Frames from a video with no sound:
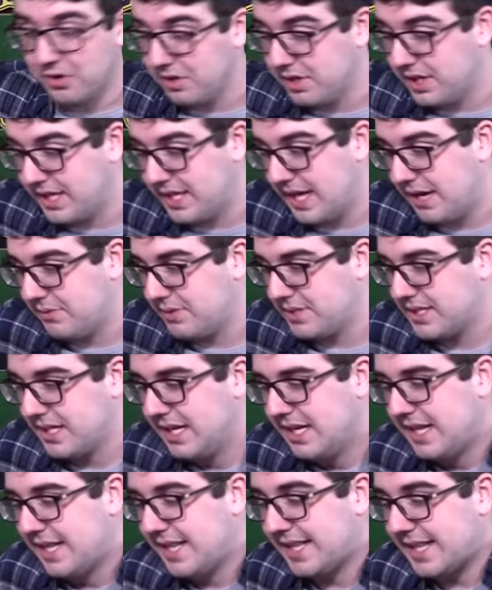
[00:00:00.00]
early. That
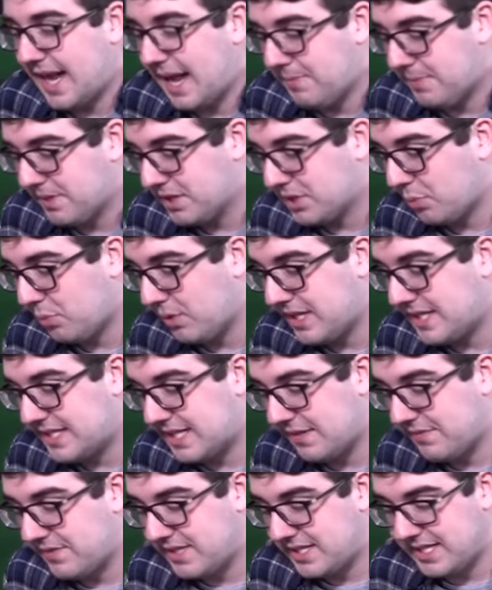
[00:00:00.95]
happened in
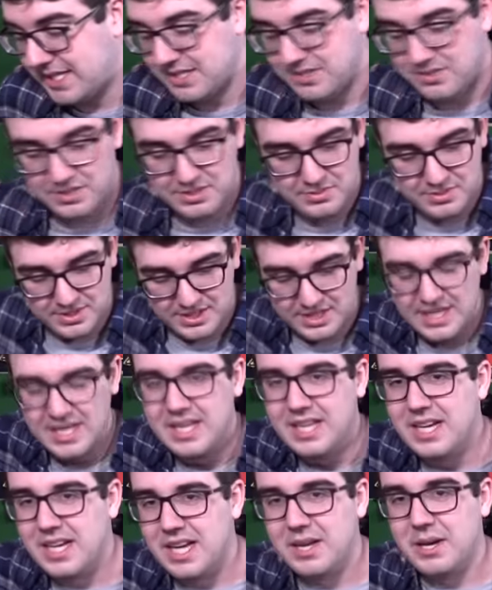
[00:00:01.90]
2017. So this was
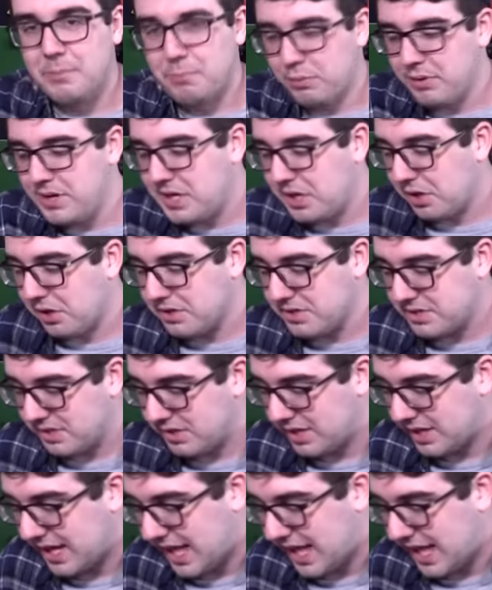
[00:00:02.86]
a precursor to